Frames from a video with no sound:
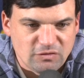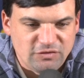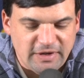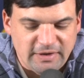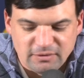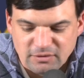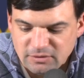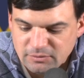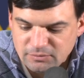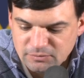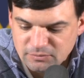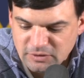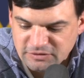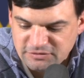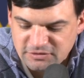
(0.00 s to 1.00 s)
Chandler,
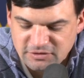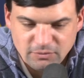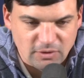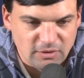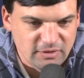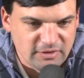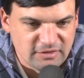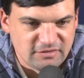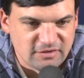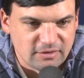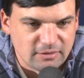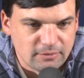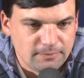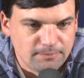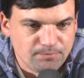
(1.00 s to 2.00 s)
it's too early to
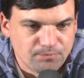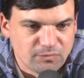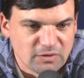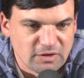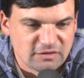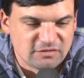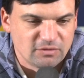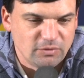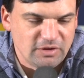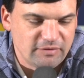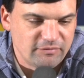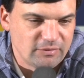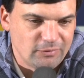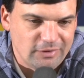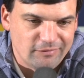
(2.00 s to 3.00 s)
tell. Like I said, we
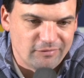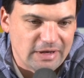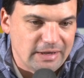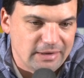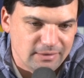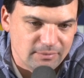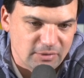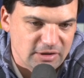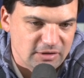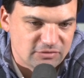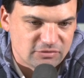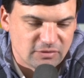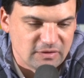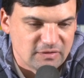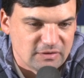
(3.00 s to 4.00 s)
haven't had any
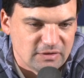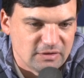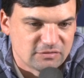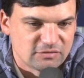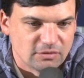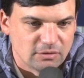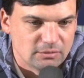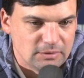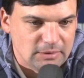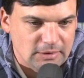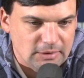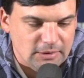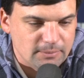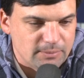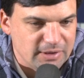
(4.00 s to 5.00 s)
meetings or anything, so
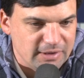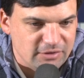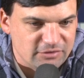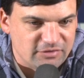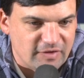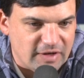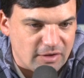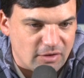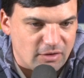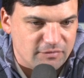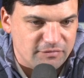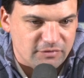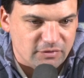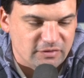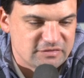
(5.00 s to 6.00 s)
players have had
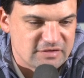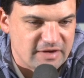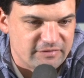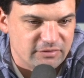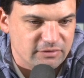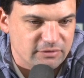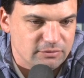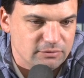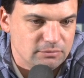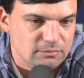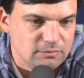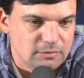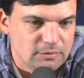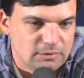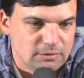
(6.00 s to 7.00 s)
off till this afternoon.
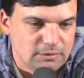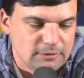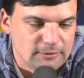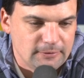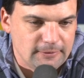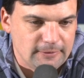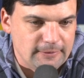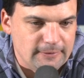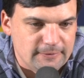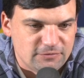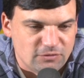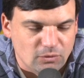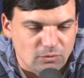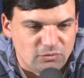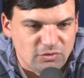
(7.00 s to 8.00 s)

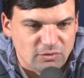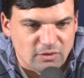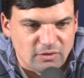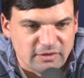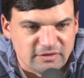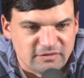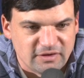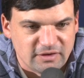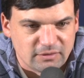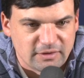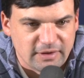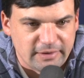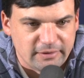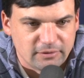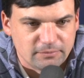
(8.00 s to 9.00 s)
So, too early to tell
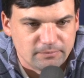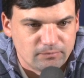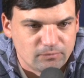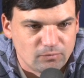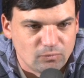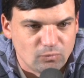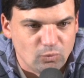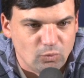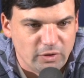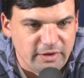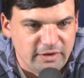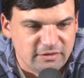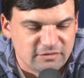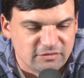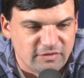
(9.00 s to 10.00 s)
kind of what
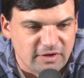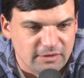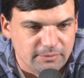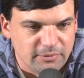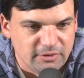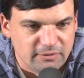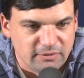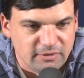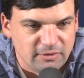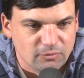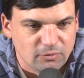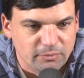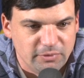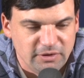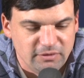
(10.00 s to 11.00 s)
his availability
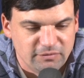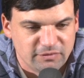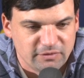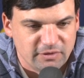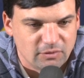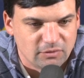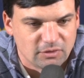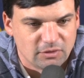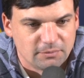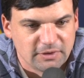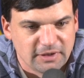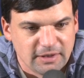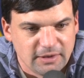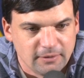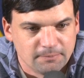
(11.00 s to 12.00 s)
will be for the Oklahoma
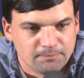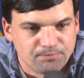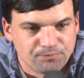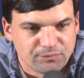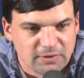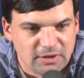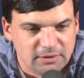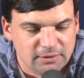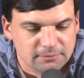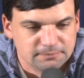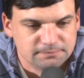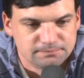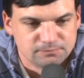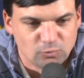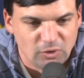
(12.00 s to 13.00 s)
game.
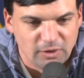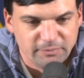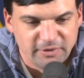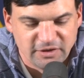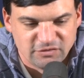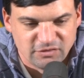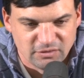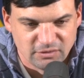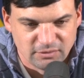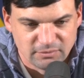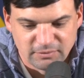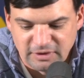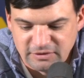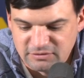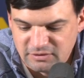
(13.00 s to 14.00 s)
We'll update you
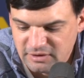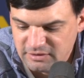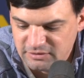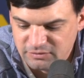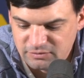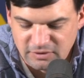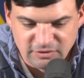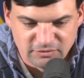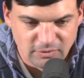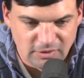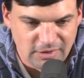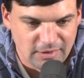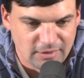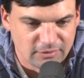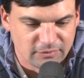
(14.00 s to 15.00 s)
as we
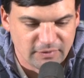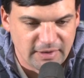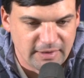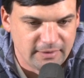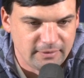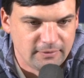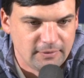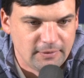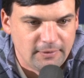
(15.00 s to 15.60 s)
can on that.